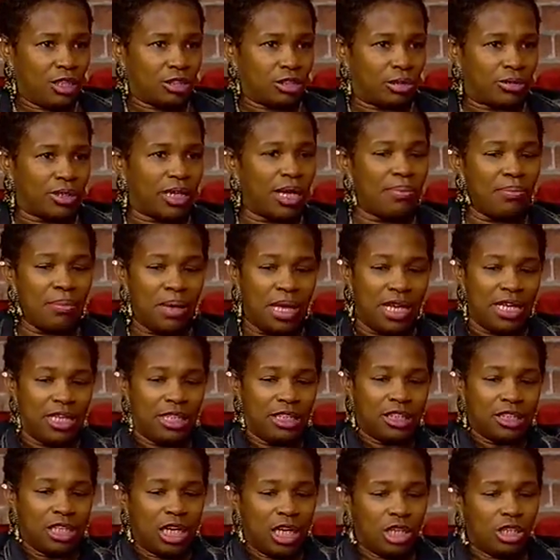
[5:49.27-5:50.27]
So that
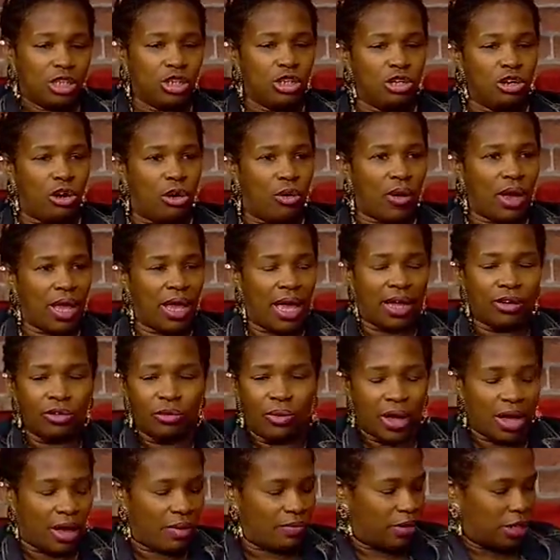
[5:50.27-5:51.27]
means you don't have. I
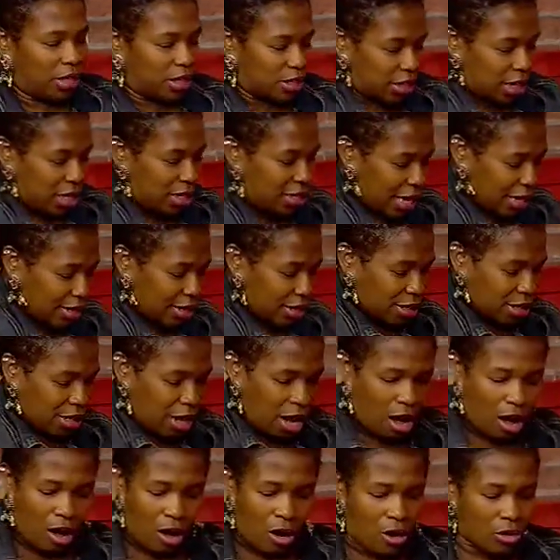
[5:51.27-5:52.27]
don't have anything I can
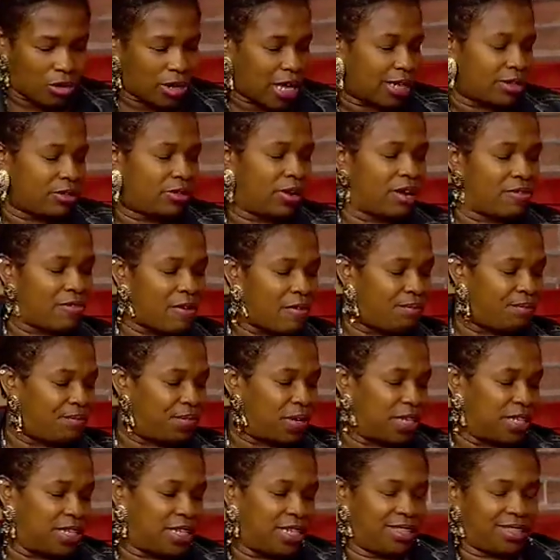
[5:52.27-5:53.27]
call. I don't have a
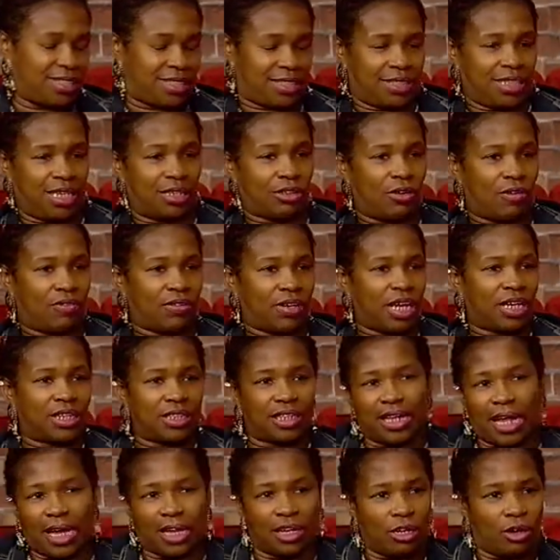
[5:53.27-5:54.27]
fund set over there
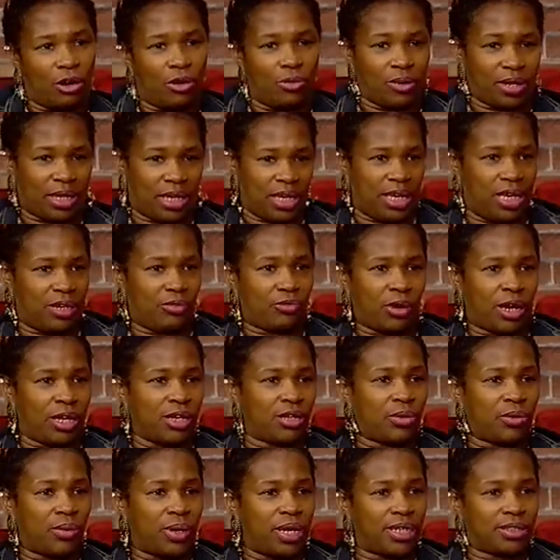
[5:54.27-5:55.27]
that I can go get
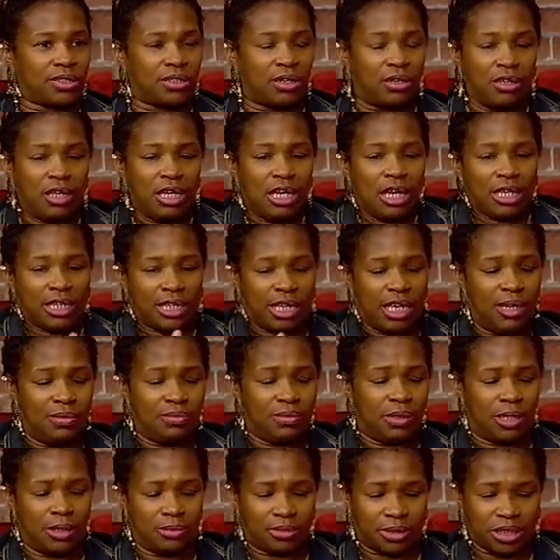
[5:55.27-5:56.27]
right quick to
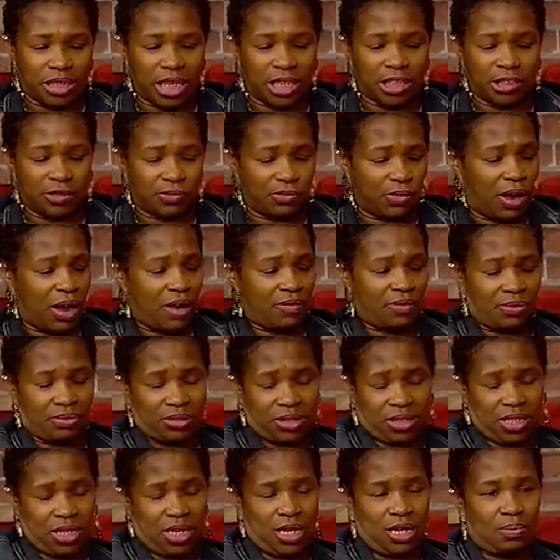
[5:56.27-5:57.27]
keep them satisfied
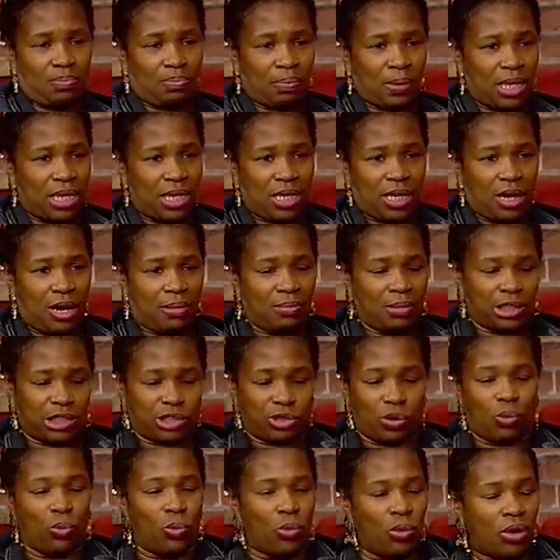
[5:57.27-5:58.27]
from 10 p.m.
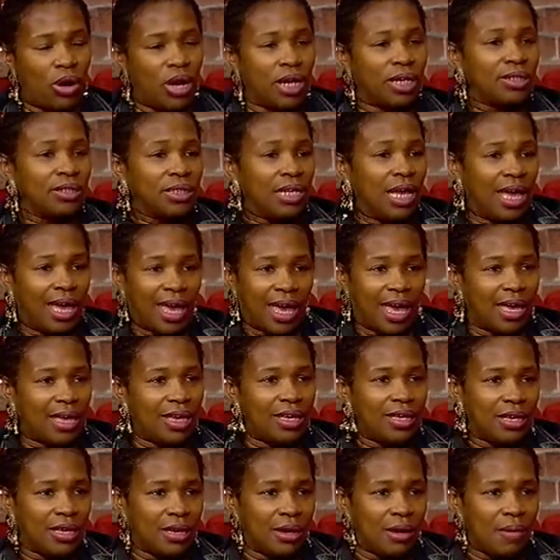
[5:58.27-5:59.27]
until 1
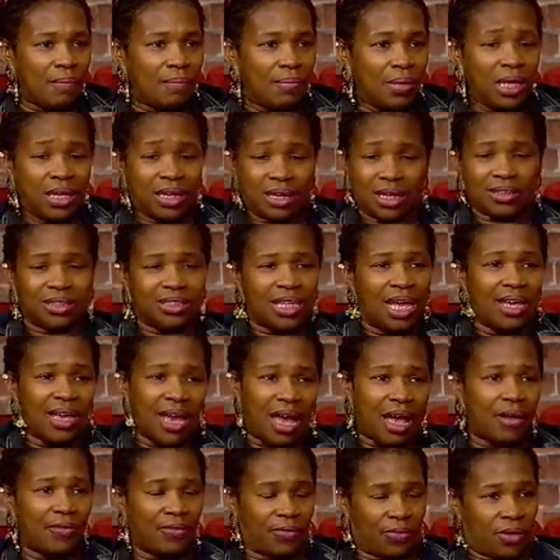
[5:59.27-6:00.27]
a.m. because they
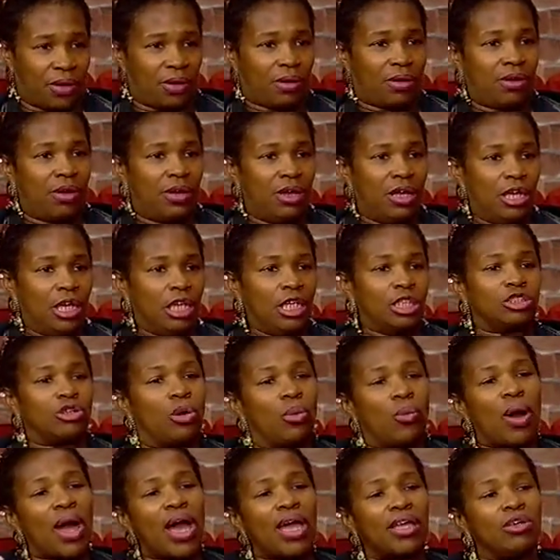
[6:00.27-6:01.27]
out there.
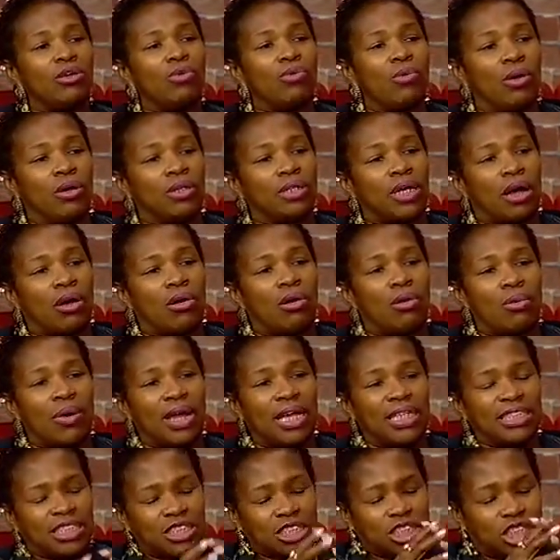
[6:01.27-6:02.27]
So why you want to
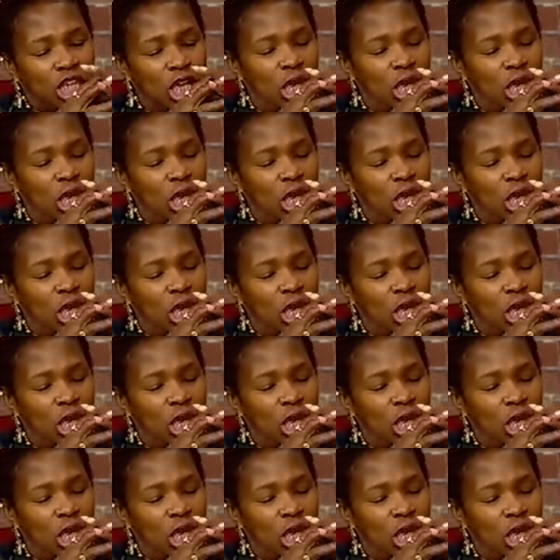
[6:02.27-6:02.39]
always just